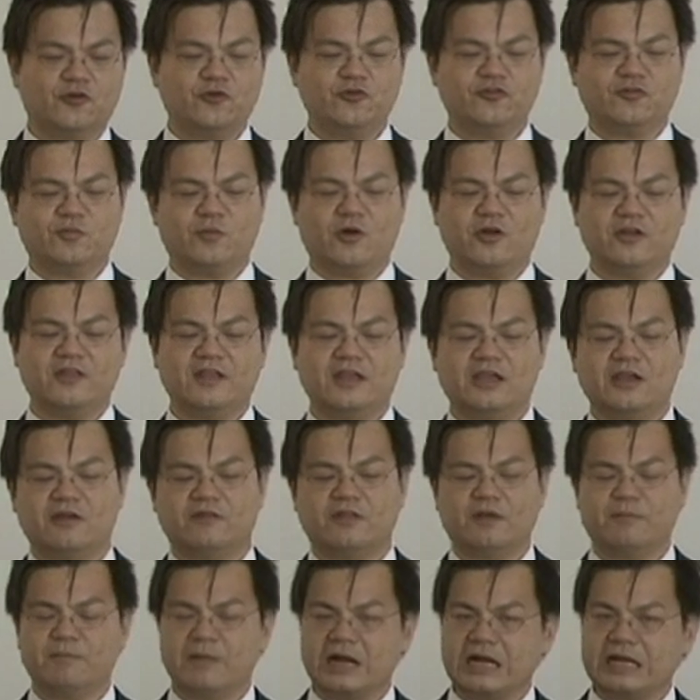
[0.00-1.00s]
So who's born in
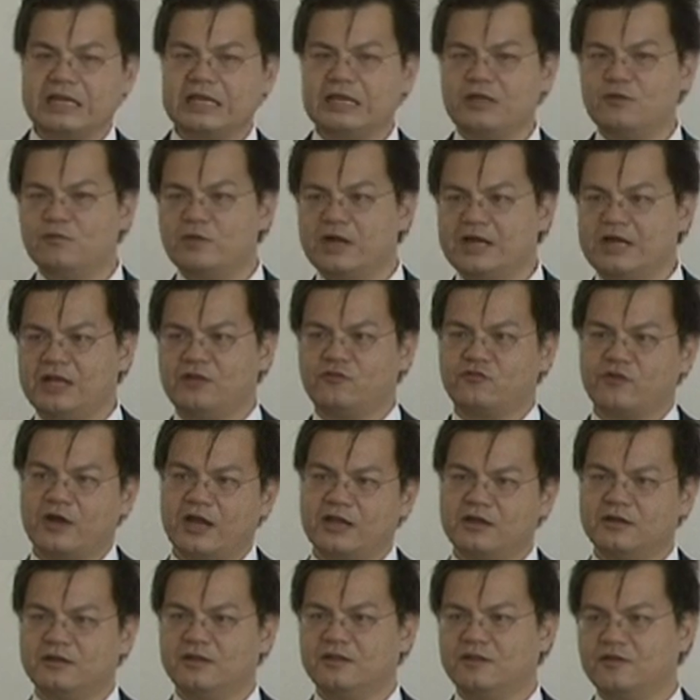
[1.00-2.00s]
the year of the monkey, rat,
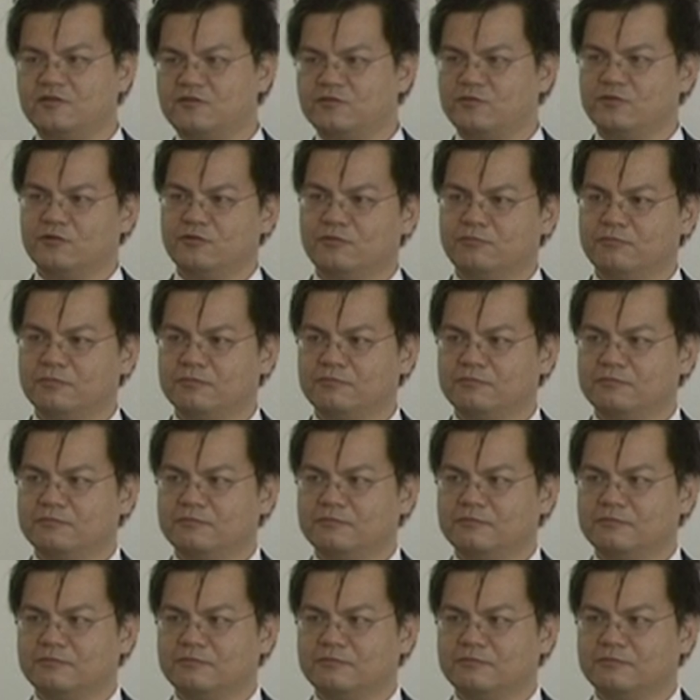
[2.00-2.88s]
or dragon in this room?